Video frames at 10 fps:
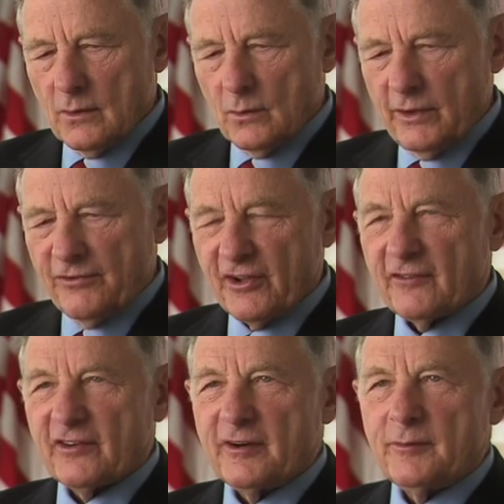we
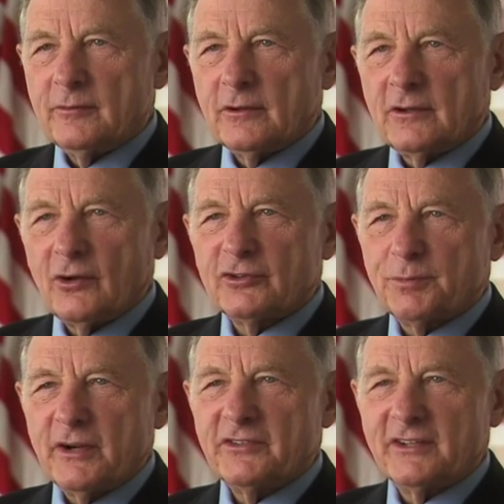felt very close to
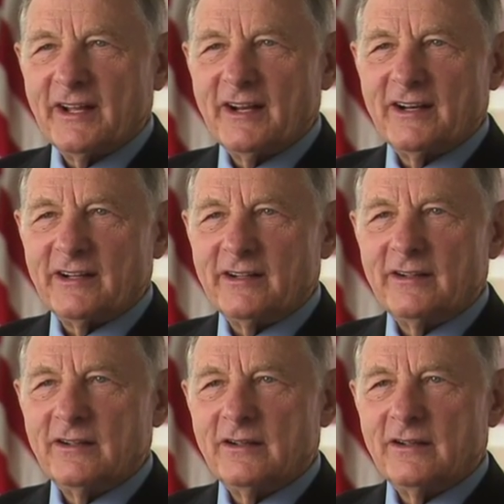President Kennedy.